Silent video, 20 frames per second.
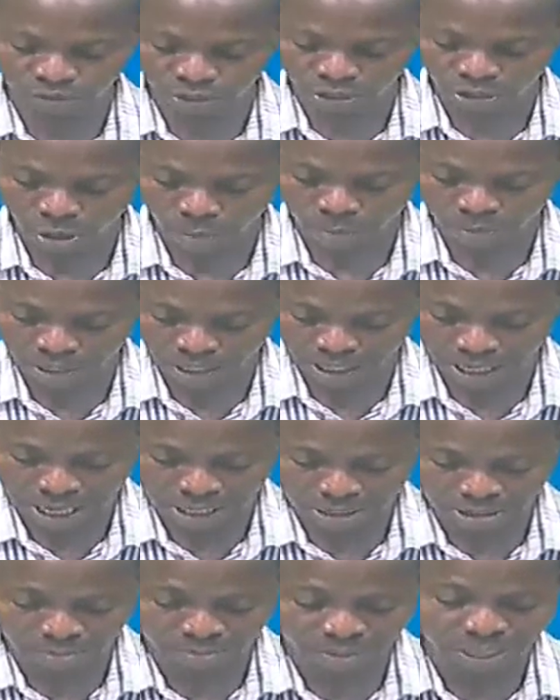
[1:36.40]
the
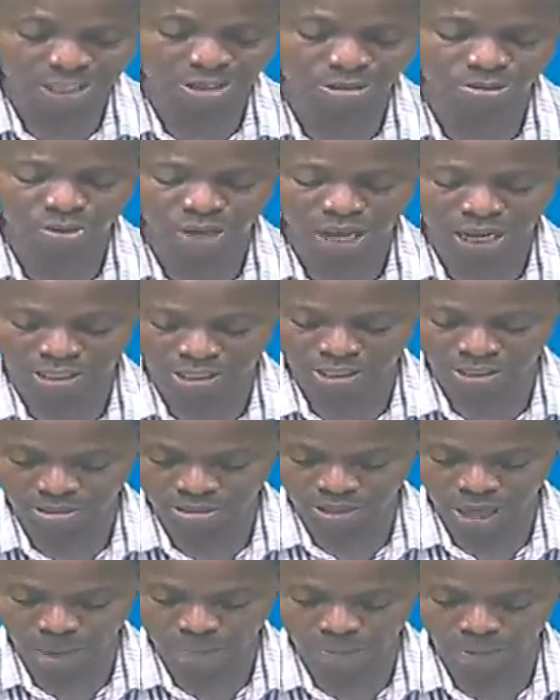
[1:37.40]
communication. Let us look at the
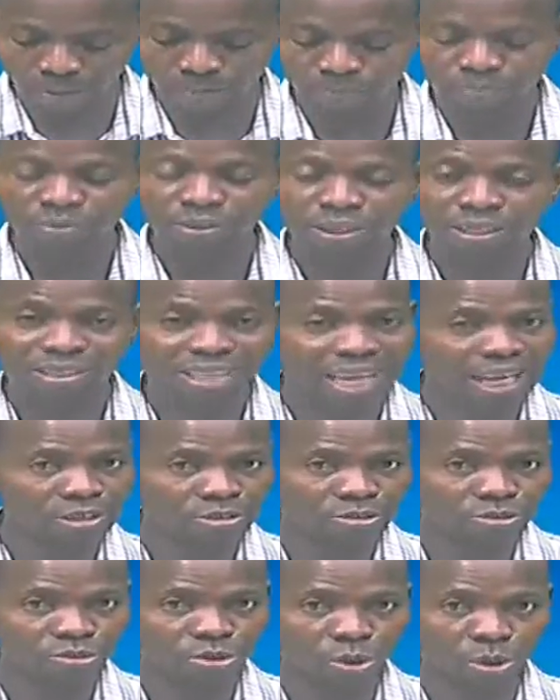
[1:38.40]
example. There
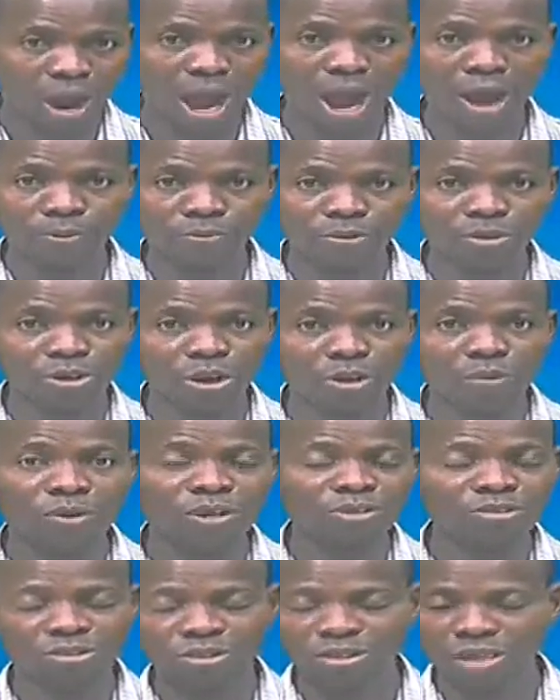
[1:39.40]
is no, we
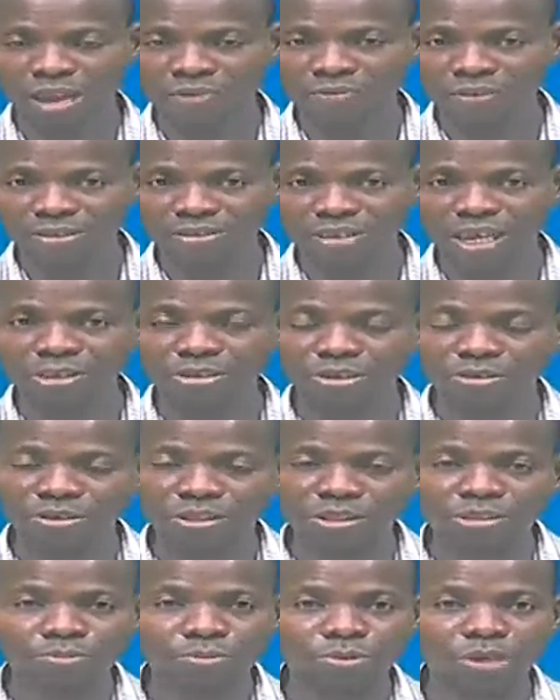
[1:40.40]
always emphasize on
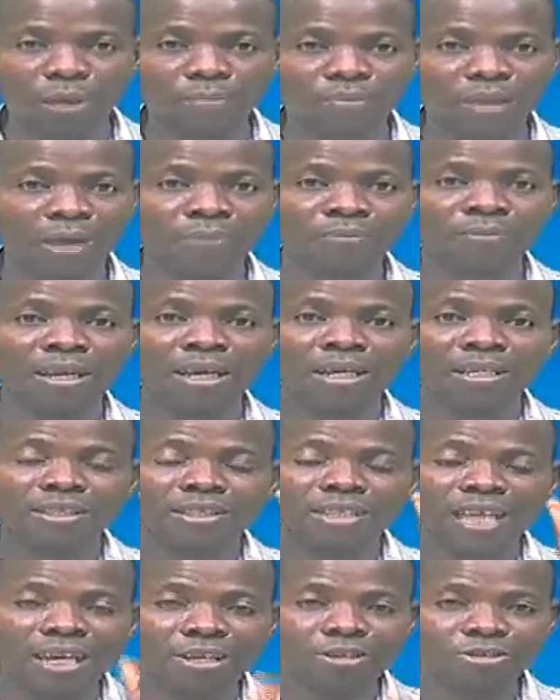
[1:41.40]
this program that
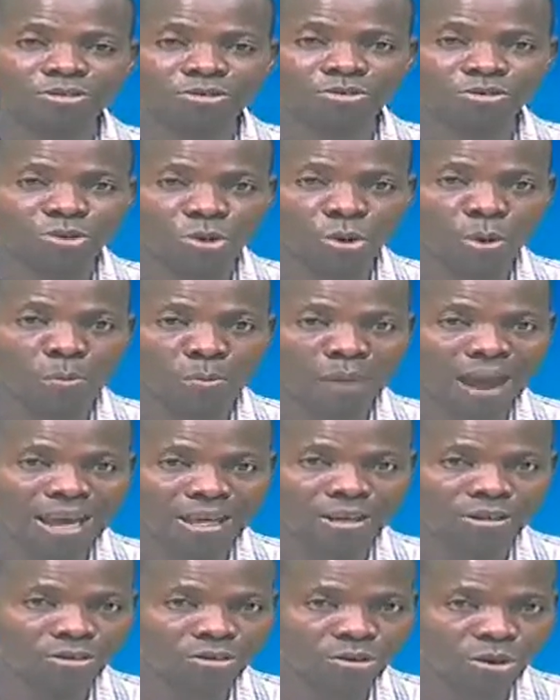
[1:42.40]
there is no
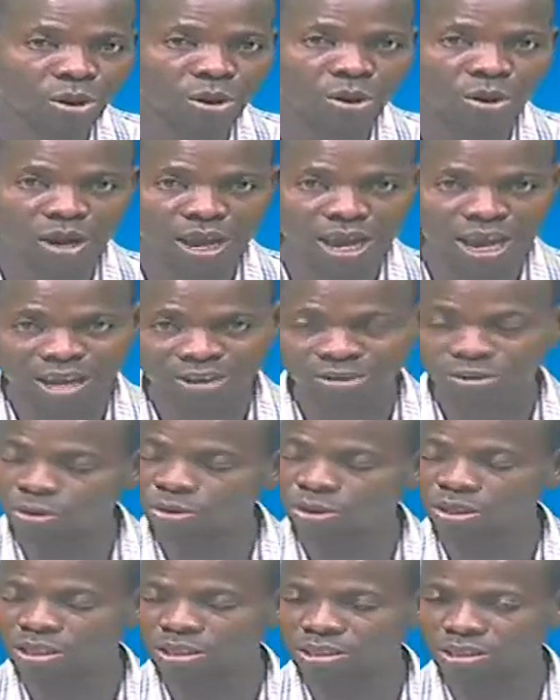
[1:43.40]
minor
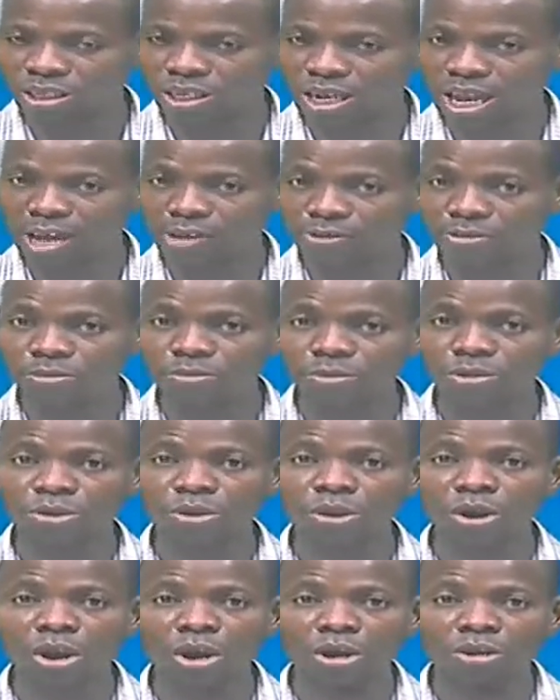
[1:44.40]
error in the language,
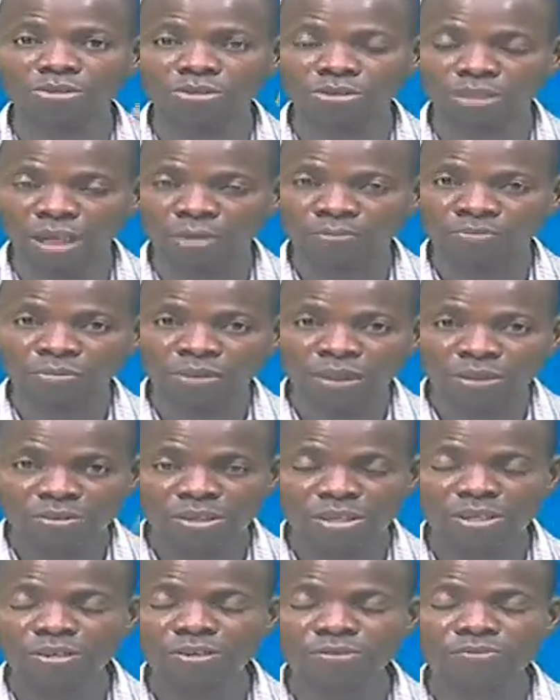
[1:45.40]
because
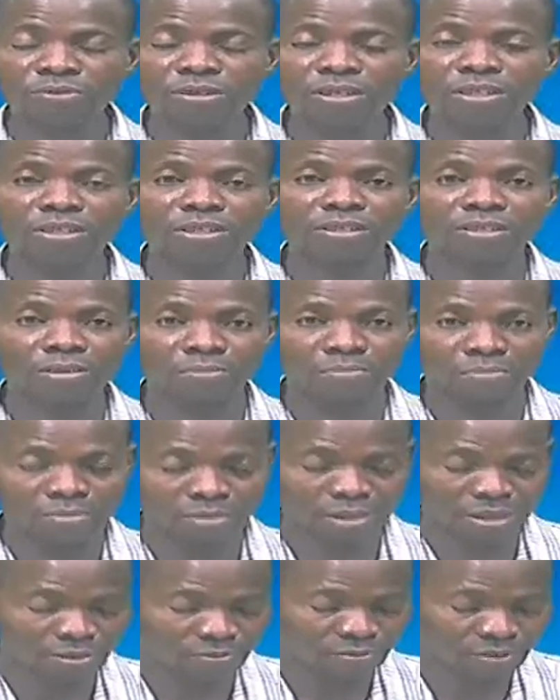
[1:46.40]
if it's
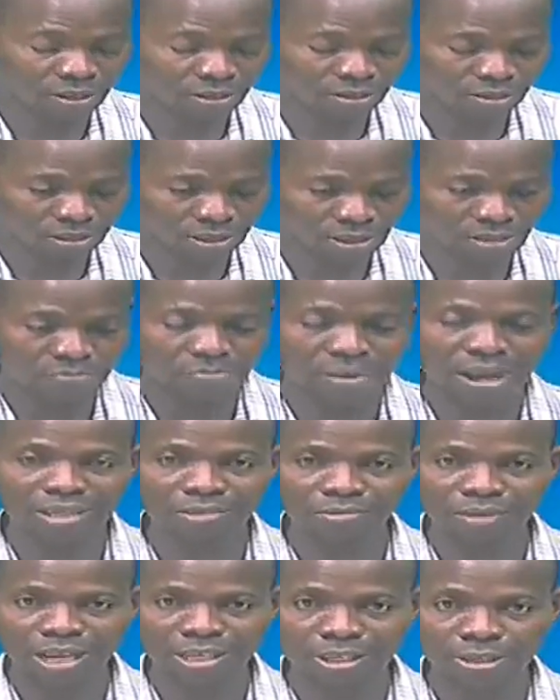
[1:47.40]
in
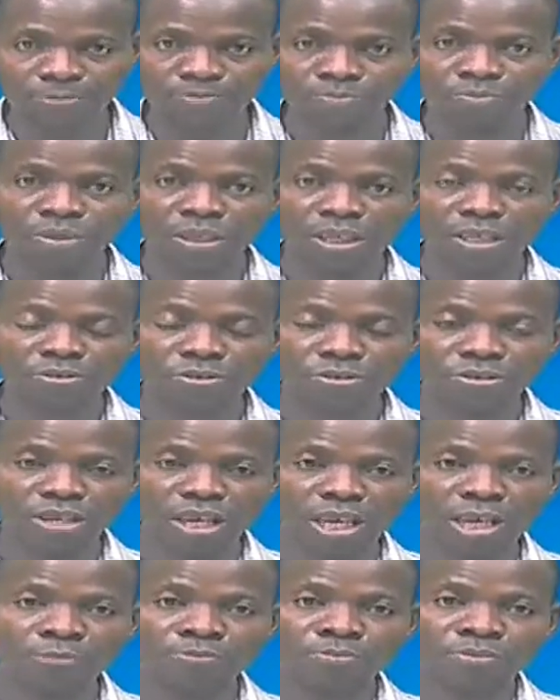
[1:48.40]
mathematics, if you
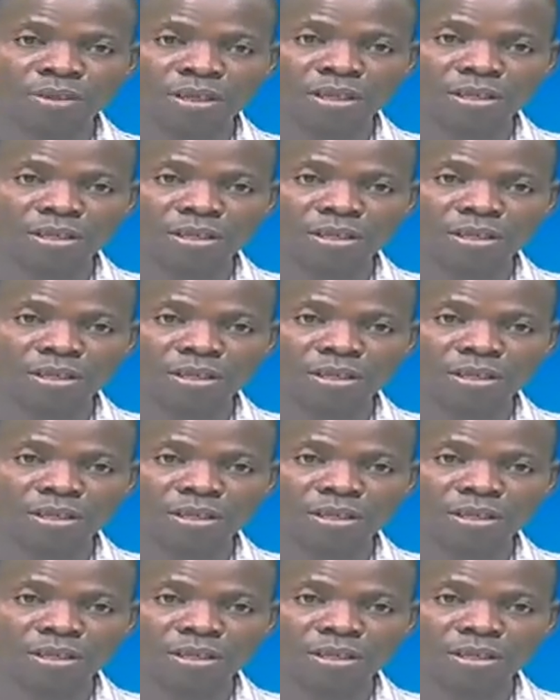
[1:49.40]
say